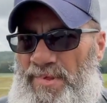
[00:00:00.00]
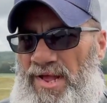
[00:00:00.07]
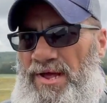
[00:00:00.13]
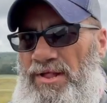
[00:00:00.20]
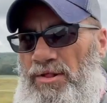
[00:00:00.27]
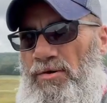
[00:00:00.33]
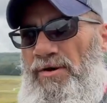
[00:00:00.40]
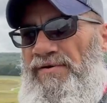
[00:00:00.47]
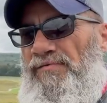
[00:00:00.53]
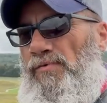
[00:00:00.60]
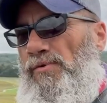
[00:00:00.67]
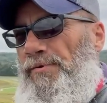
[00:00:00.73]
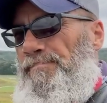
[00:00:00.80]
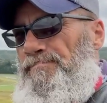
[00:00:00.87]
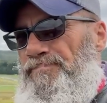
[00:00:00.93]
Hello
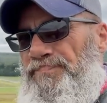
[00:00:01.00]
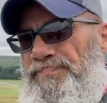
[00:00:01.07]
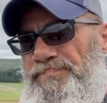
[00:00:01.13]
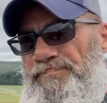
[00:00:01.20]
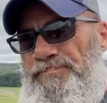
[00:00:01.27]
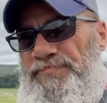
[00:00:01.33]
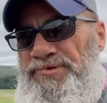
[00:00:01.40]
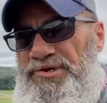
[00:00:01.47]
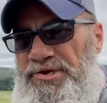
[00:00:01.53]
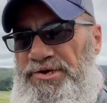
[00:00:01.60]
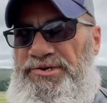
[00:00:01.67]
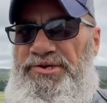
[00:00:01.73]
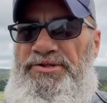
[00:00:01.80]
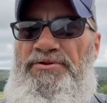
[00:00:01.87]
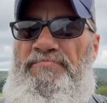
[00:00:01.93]
everyone. To
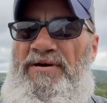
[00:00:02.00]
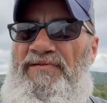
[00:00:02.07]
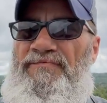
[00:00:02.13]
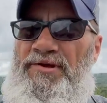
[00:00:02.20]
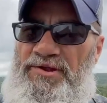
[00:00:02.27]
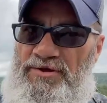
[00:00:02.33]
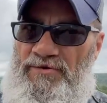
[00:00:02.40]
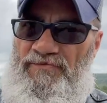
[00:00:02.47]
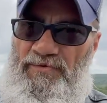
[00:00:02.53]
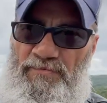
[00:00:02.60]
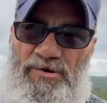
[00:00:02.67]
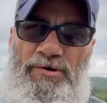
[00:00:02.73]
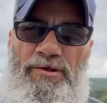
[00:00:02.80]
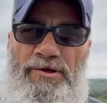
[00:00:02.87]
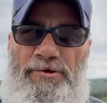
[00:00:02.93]
continue my video from
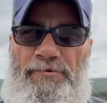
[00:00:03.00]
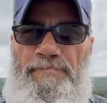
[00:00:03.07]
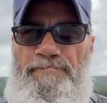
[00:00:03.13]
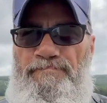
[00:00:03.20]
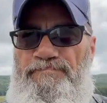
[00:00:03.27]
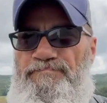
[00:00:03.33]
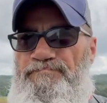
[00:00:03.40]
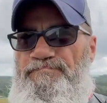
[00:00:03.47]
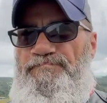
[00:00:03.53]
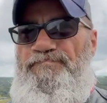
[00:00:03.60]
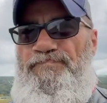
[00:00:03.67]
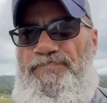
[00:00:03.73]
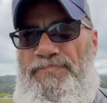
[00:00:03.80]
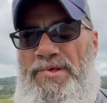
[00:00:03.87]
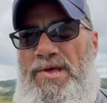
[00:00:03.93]
earlier,
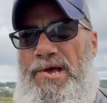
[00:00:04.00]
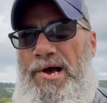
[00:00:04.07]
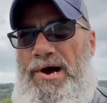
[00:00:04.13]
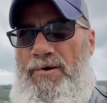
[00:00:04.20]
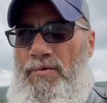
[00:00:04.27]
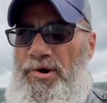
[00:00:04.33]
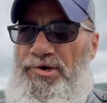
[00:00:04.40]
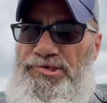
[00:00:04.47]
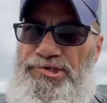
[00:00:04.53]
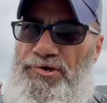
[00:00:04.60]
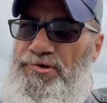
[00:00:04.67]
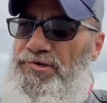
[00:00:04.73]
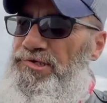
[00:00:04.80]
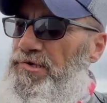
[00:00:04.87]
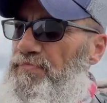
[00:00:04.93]
I want to show
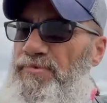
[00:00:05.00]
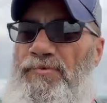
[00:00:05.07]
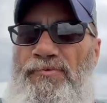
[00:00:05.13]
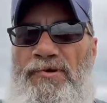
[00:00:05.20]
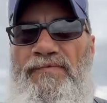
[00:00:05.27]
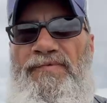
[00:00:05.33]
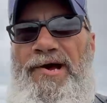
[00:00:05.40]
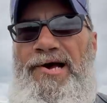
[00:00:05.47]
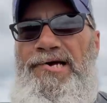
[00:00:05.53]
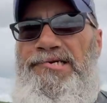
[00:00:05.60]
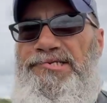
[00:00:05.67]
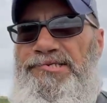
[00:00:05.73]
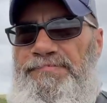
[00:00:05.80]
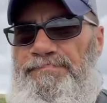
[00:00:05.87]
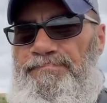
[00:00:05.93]
you something real
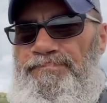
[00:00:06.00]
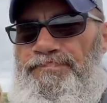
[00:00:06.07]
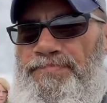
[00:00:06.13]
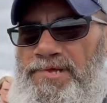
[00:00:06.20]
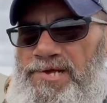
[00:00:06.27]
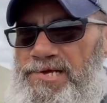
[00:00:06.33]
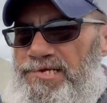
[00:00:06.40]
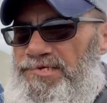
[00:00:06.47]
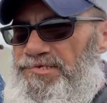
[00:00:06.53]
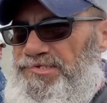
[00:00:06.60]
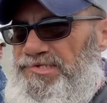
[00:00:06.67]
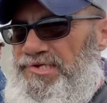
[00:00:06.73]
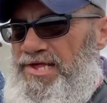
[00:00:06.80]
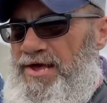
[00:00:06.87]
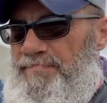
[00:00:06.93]
fast. You
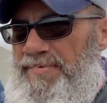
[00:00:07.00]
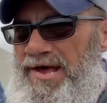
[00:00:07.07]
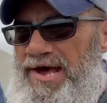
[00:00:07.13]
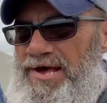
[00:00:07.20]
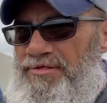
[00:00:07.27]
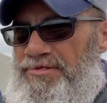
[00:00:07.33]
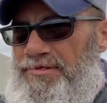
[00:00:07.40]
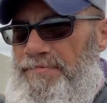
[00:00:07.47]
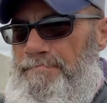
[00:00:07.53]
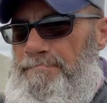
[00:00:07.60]
see that path?